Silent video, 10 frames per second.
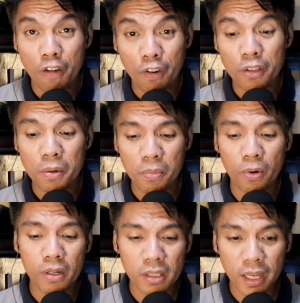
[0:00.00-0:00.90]

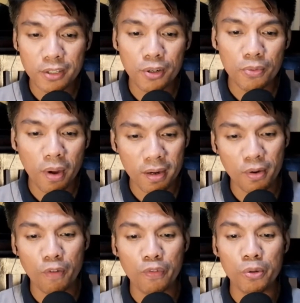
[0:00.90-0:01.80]
Furthermore, Section one
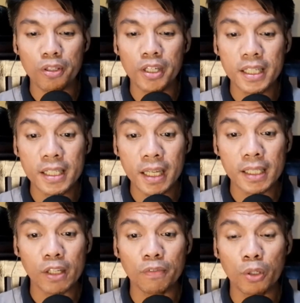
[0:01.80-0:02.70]
of Rule
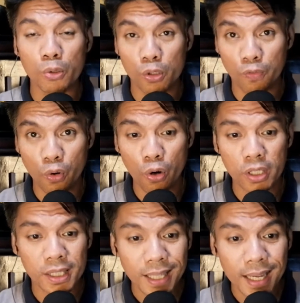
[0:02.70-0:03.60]
thirty-six of the Rules of Court
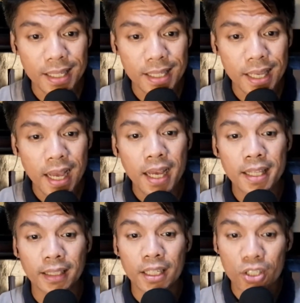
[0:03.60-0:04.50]
states
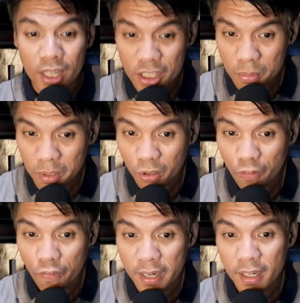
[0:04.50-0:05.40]
that a judgment or
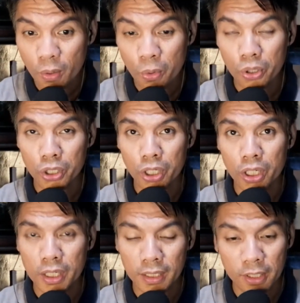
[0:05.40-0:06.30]
final
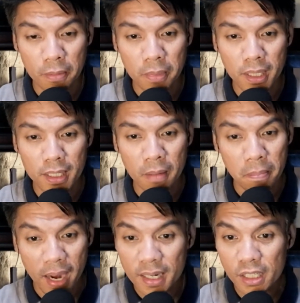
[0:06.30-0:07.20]
order determining the
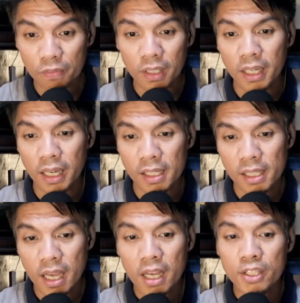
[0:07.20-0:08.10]
merits of the case
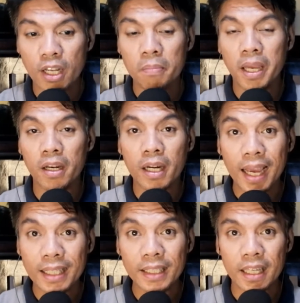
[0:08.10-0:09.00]
shall be in
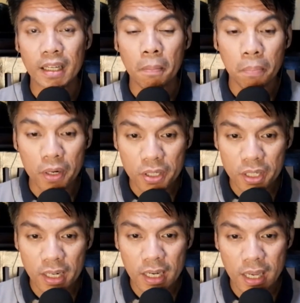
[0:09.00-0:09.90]
writing,
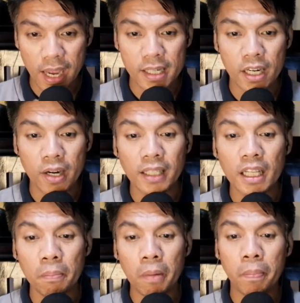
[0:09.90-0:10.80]
personally and
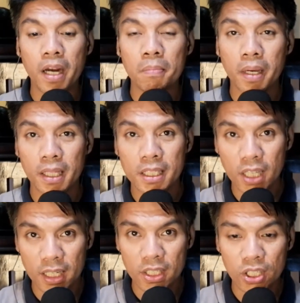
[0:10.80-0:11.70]
directly prepared by the
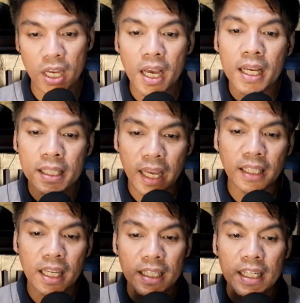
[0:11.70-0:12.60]
judge,
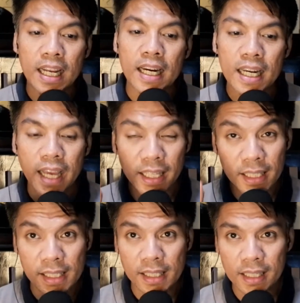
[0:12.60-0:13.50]
stating clearly and
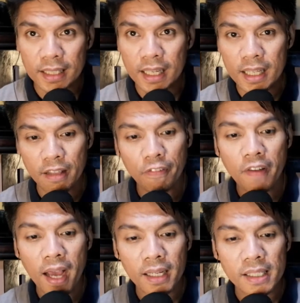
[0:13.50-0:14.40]
distinctly the
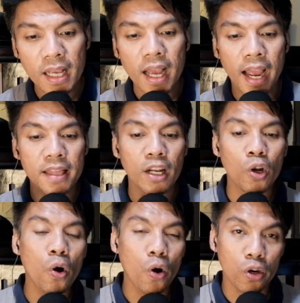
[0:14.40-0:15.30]
facts and the
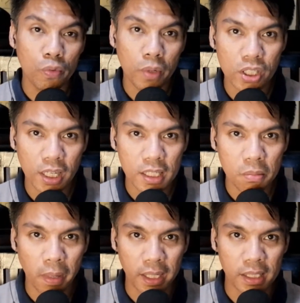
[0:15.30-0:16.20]
law on which it is
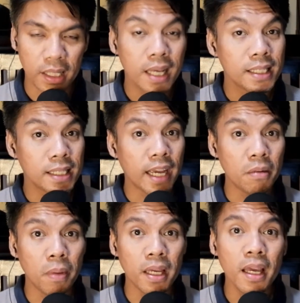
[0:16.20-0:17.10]
based, signed
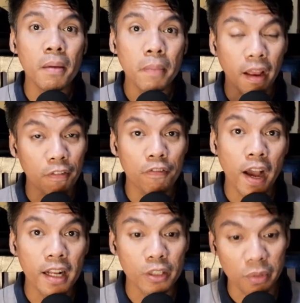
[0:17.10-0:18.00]
by him and
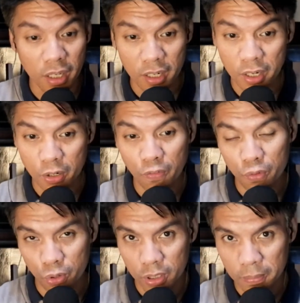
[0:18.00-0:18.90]
filed with the clerk of
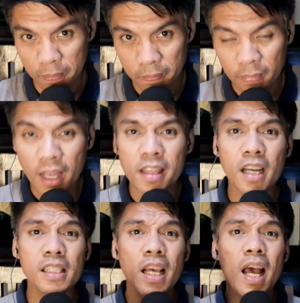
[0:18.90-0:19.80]
court.
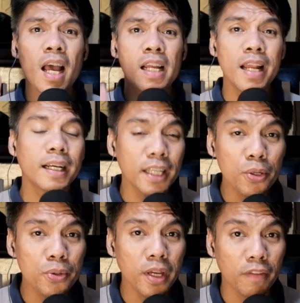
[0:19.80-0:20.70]
Thus, lucky
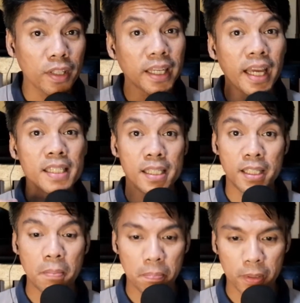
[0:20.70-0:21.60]
you if the case is
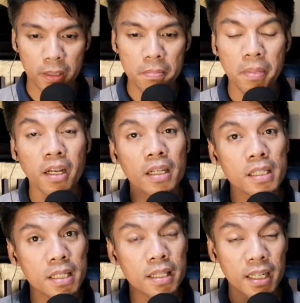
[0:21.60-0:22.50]
simple,
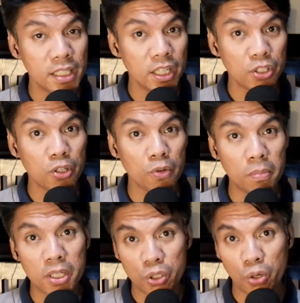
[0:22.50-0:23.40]
because the decision will
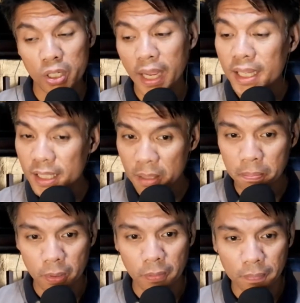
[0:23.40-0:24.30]
be short and
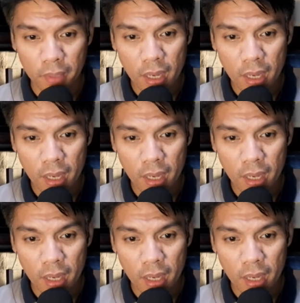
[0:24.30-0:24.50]
simple.